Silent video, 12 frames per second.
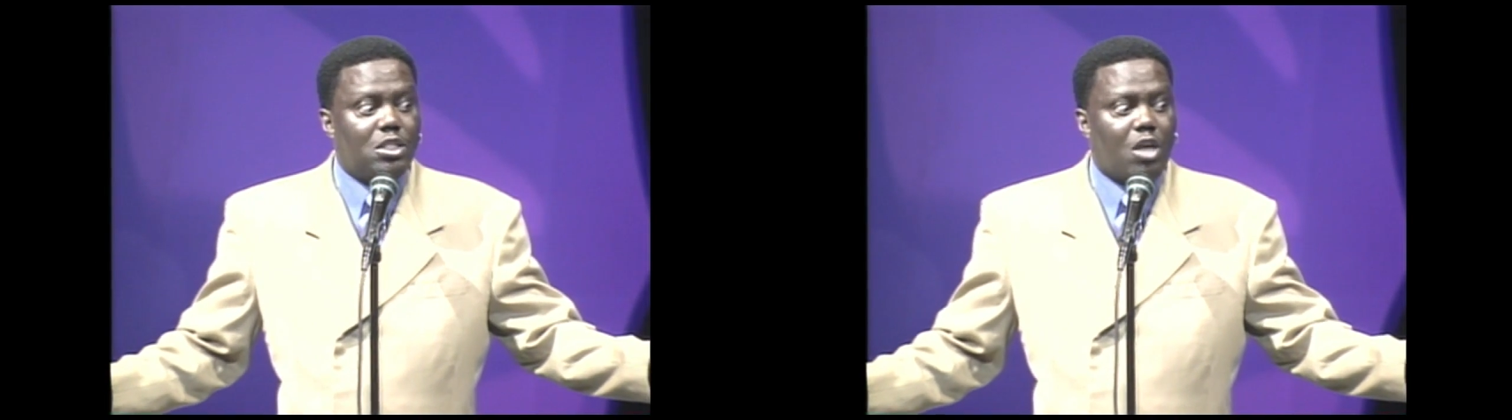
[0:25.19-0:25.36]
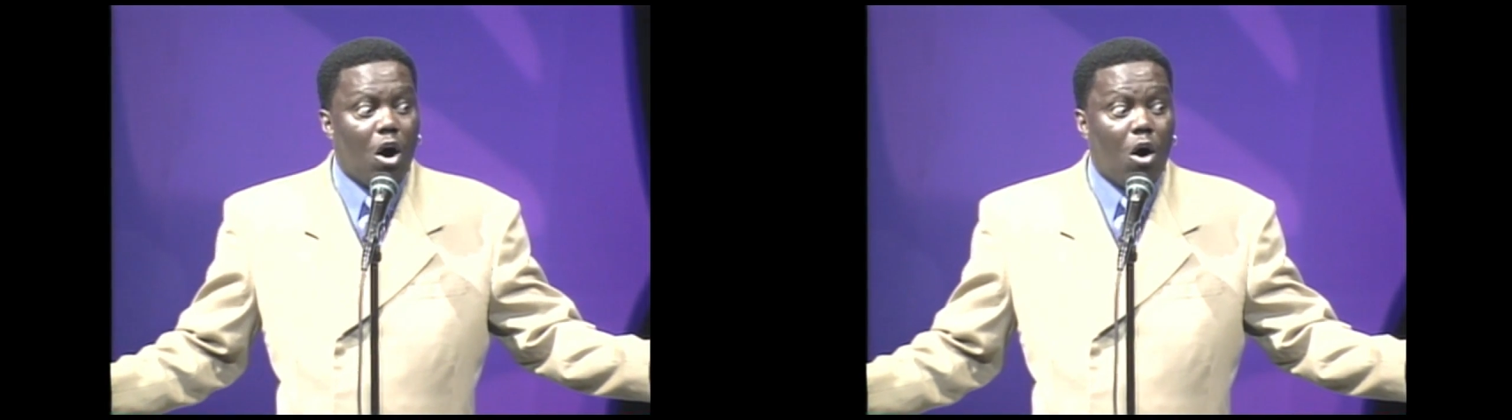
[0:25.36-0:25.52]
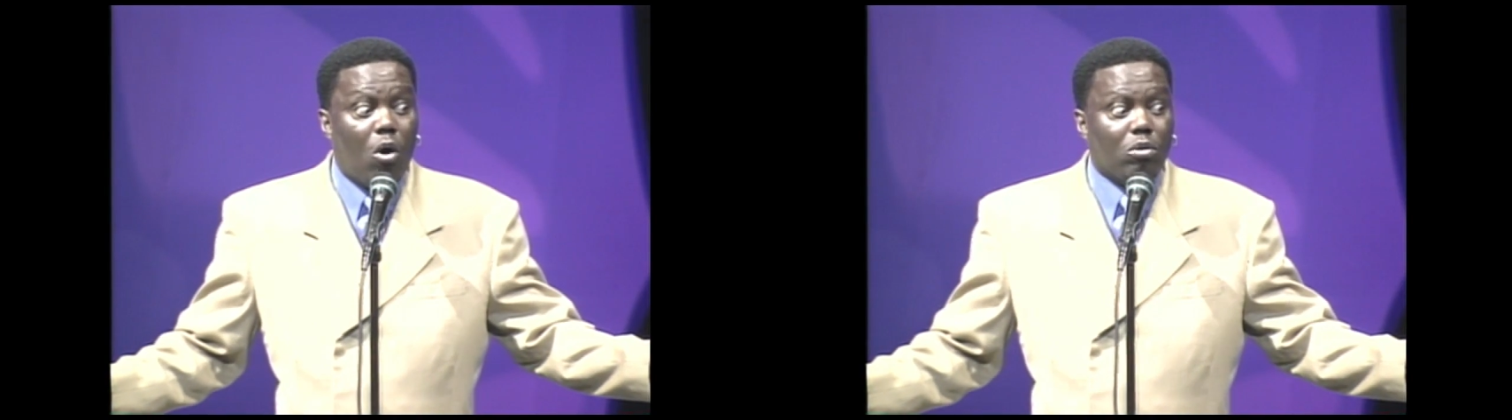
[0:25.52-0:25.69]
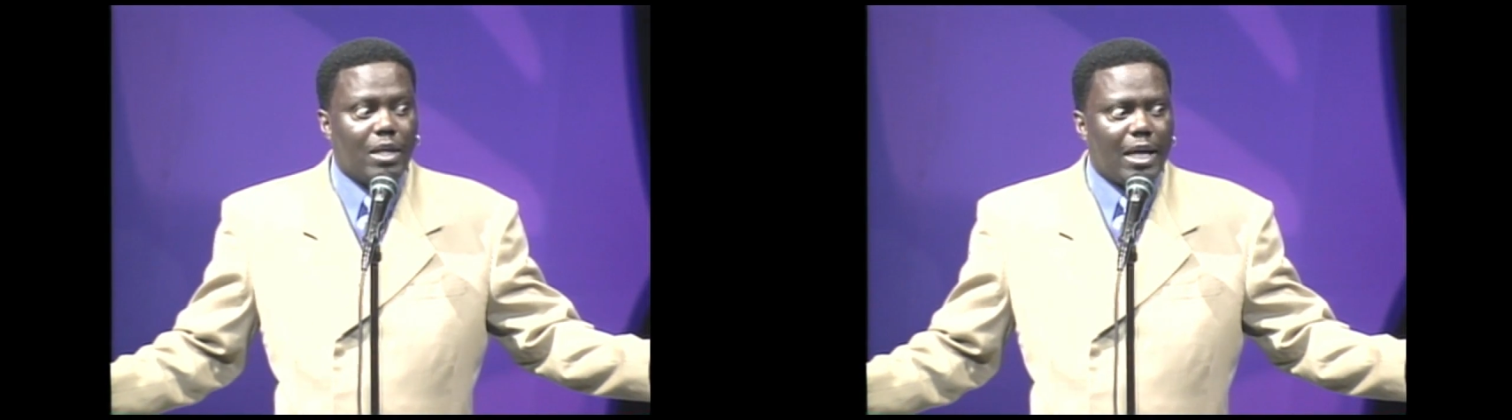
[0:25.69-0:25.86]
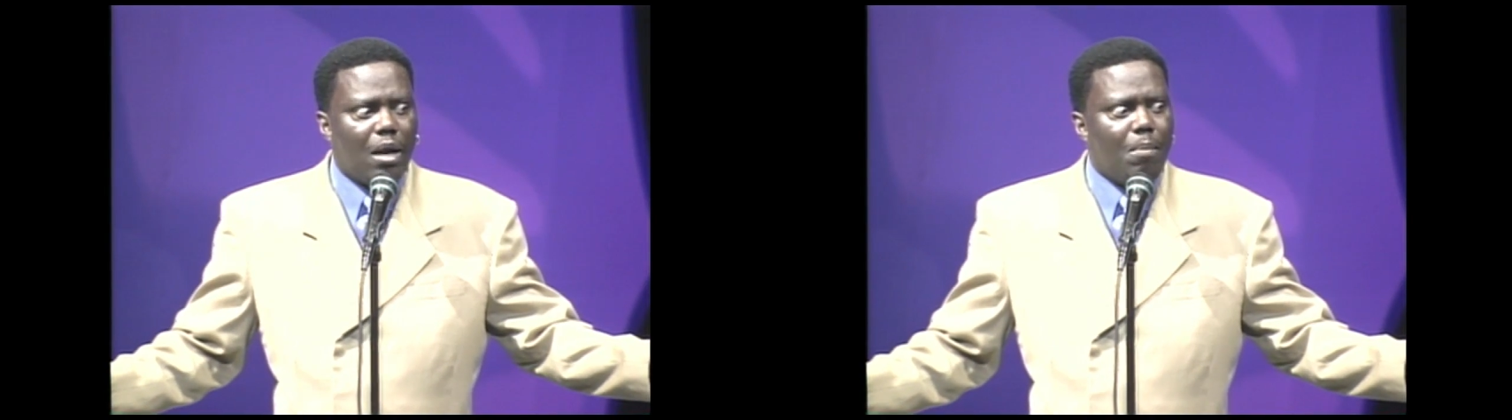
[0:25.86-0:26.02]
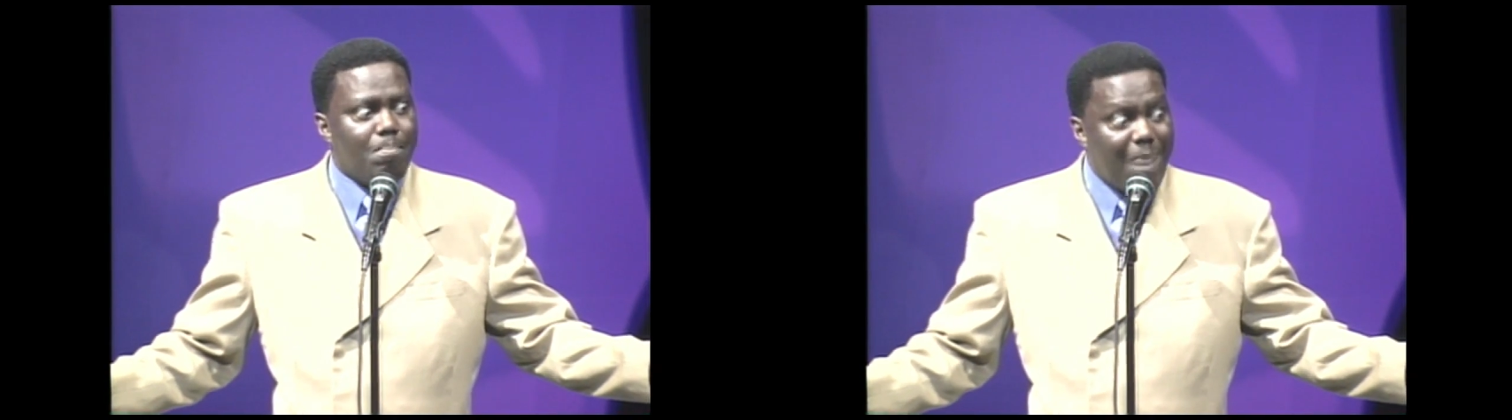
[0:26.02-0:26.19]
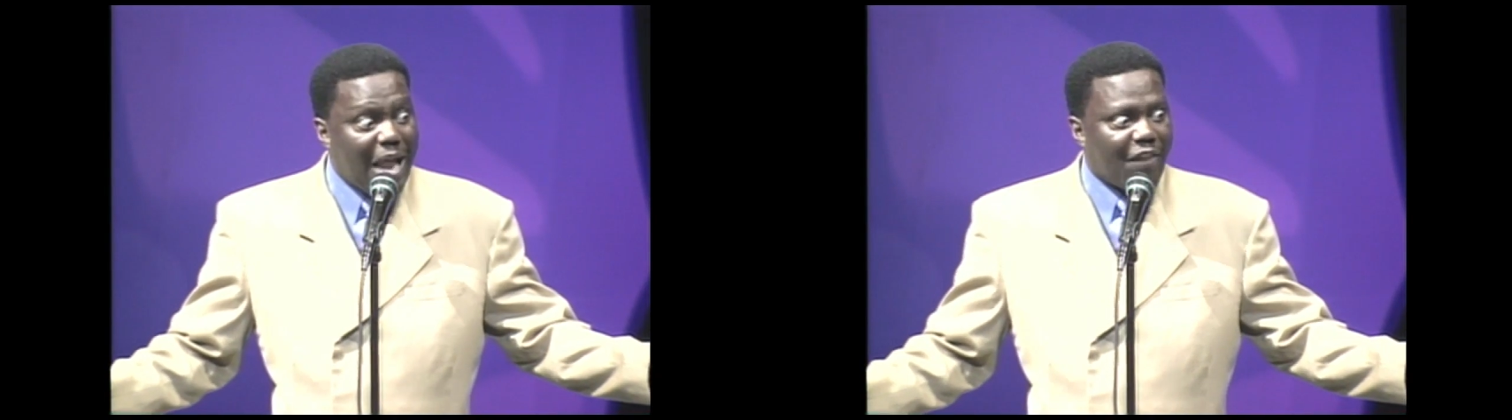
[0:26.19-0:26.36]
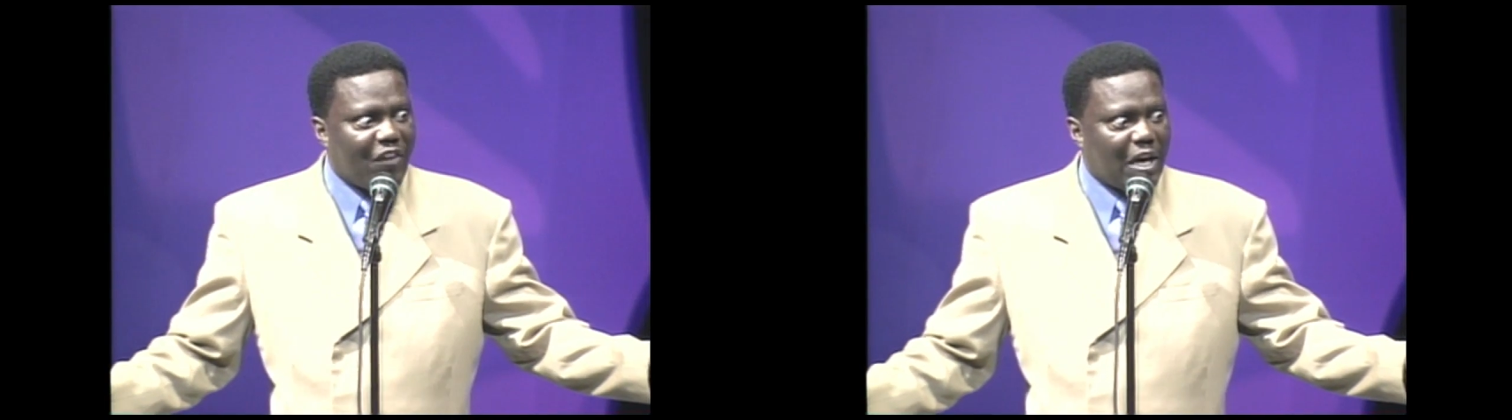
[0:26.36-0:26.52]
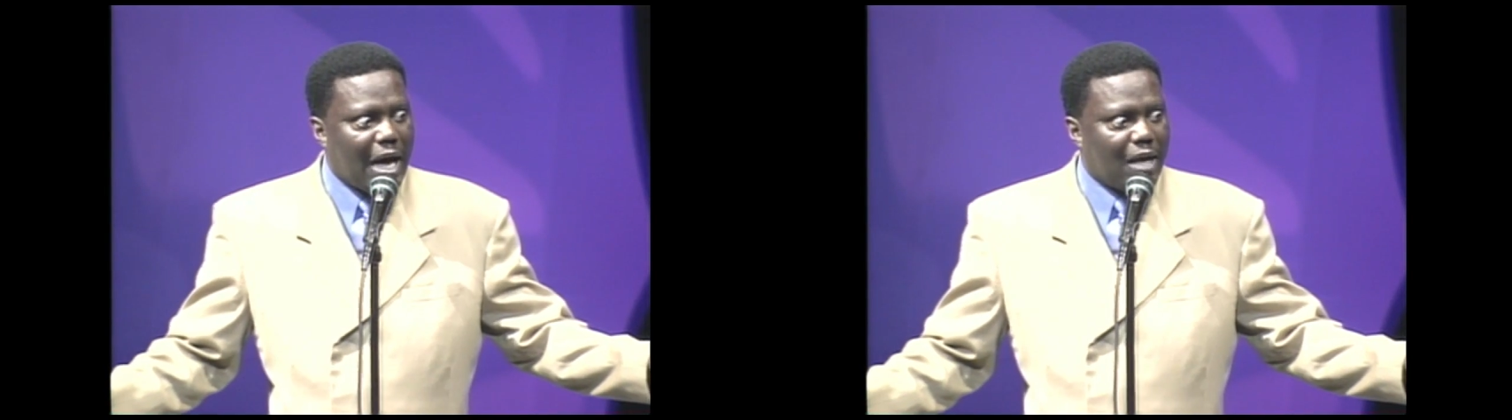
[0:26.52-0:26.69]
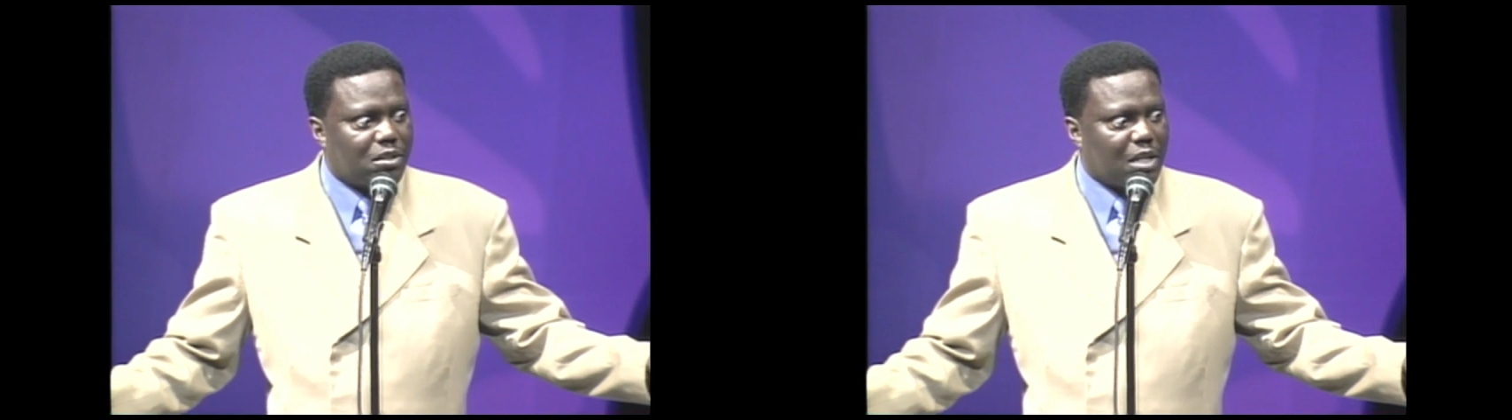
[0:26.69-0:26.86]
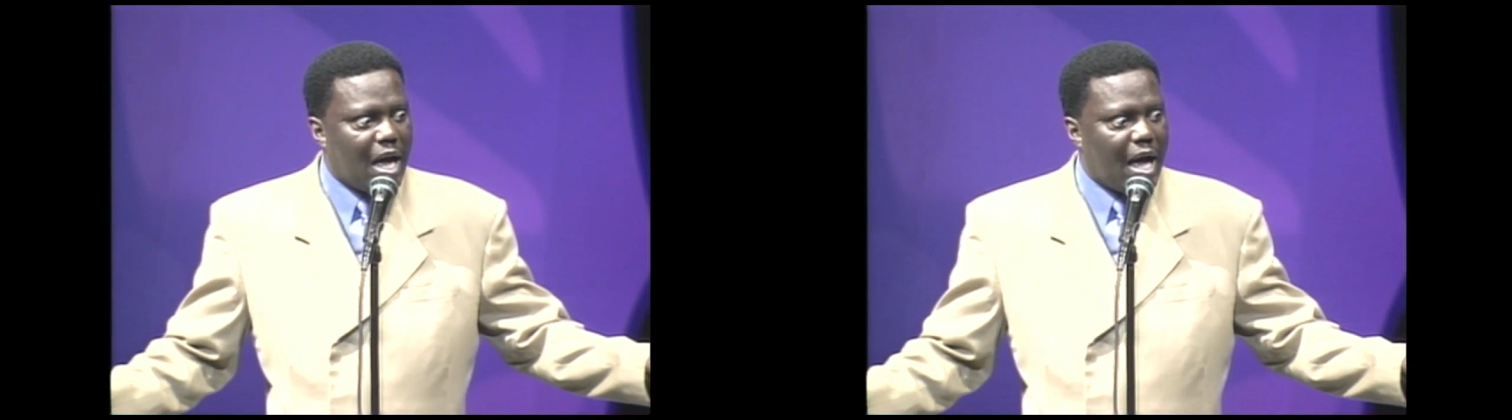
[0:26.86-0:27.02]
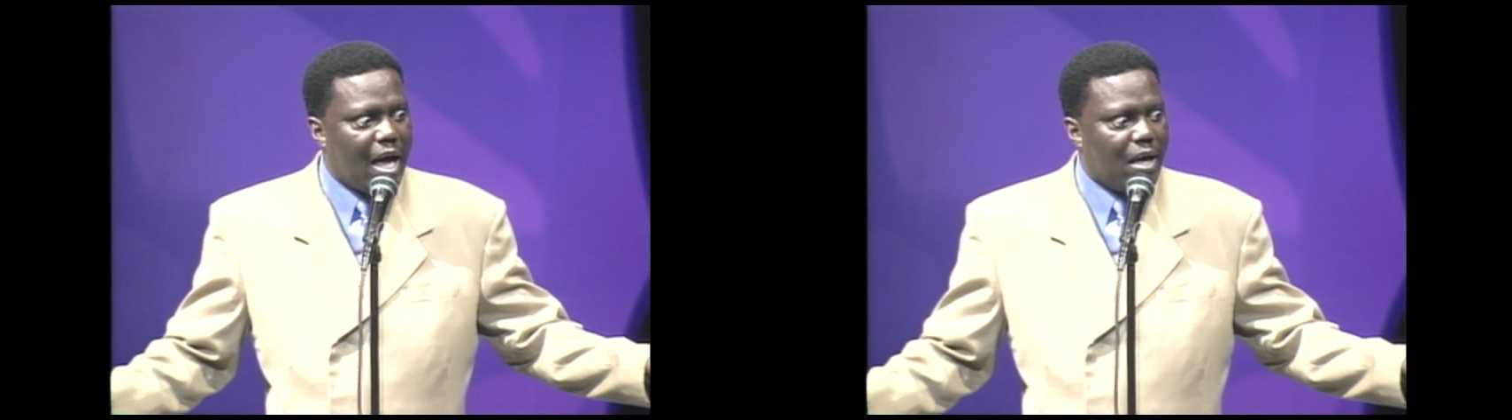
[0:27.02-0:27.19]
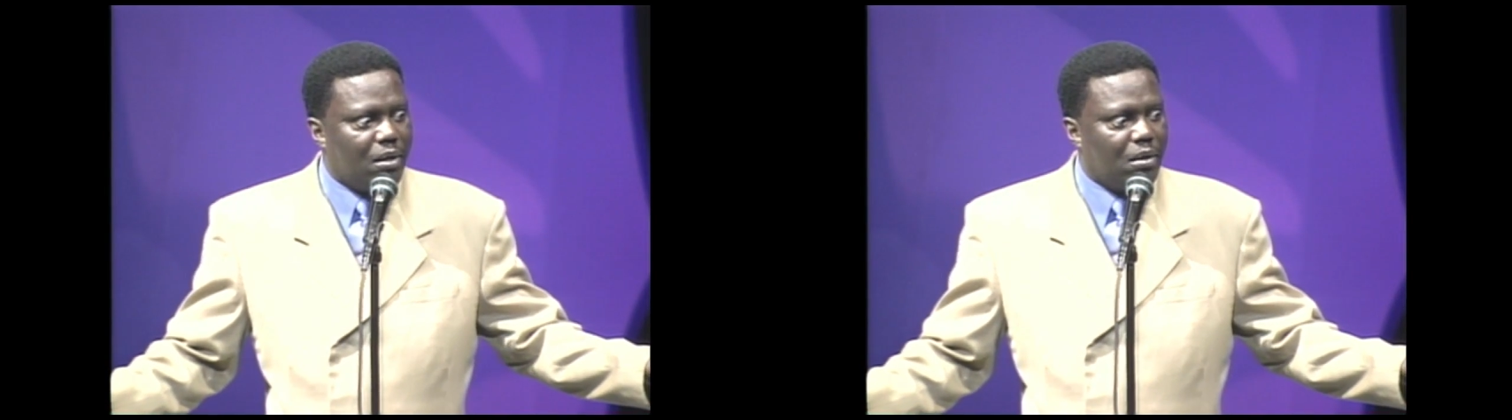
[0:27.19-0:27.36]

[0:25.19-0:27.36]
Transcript: It's cold than a motherfucker outside.